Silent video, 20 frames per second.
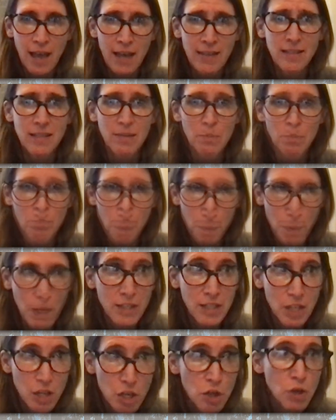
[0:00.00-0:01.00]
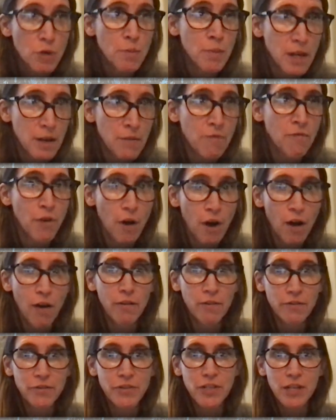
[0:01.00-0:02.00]
as a as a human
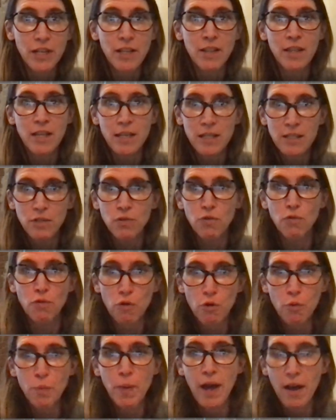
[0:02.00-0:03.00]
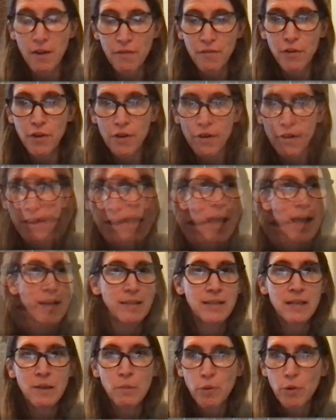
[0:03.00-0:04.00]
involved in this group effort
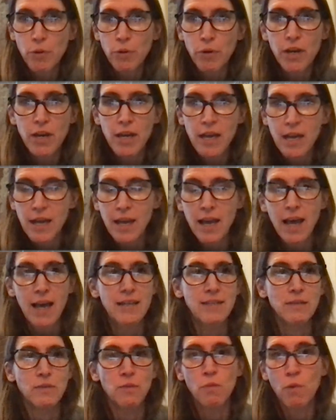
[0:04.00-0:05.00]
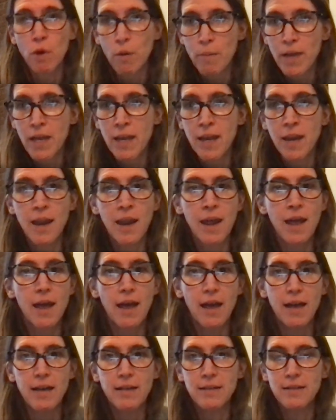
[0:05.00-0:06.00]
as an employee as a woman
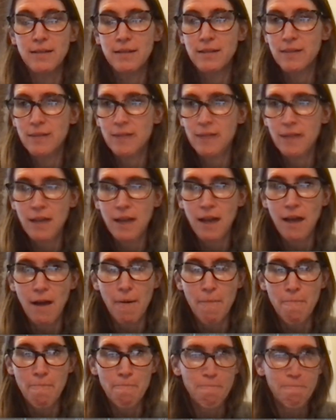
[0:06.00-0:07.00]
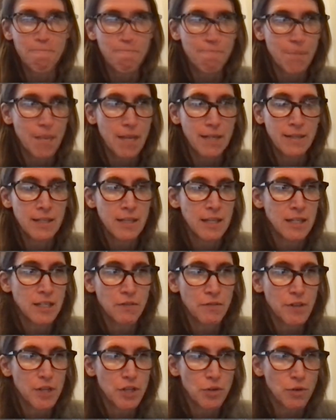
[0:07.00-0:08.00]
as um as an
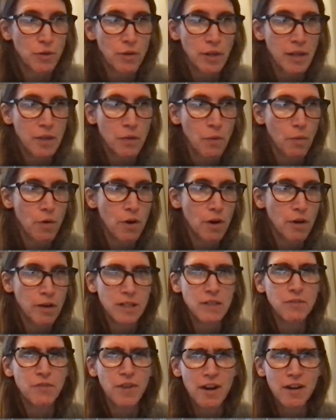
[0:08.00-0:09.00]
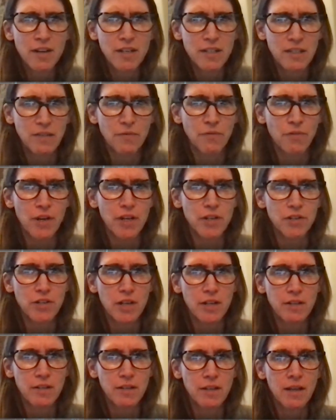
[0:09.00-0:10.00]
individual in the world it's very
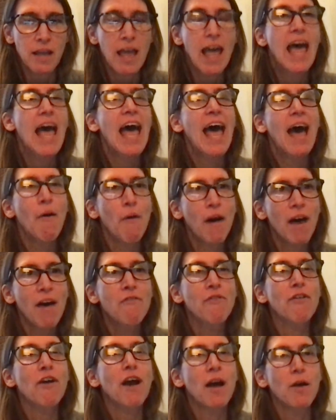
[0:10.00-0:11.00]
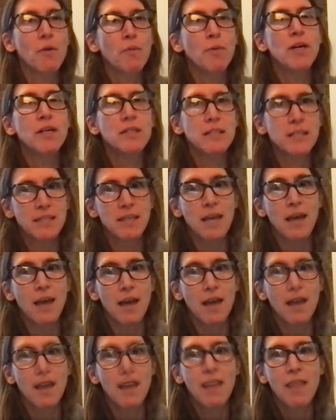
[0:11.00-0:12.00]
disenfranchising however i will
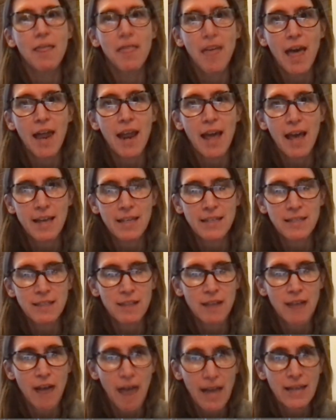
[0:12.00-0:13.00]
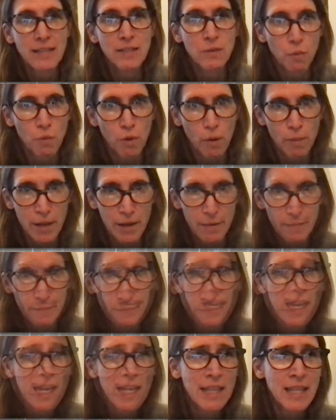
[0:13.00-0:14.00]
say that as as a woman
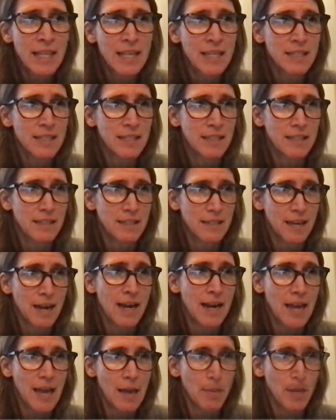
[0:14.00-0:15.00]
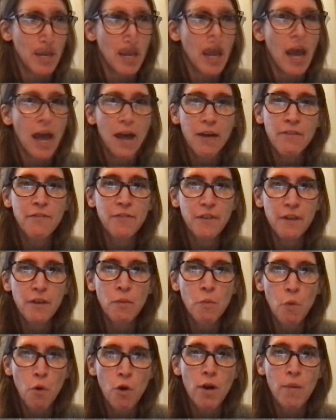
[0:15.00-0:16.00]
in this dynamic i
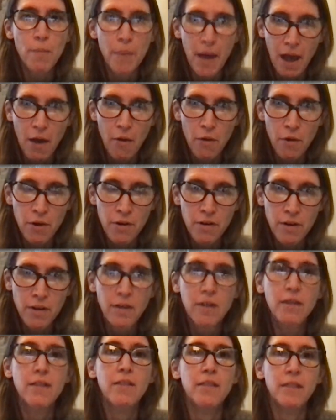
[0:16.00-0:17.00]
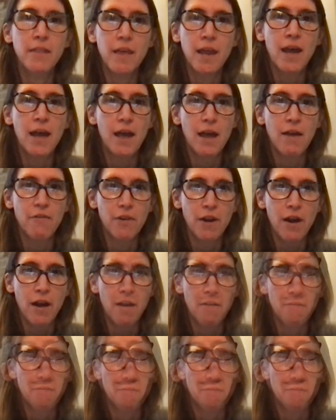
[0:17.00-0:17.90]
feel more empowered than i ever have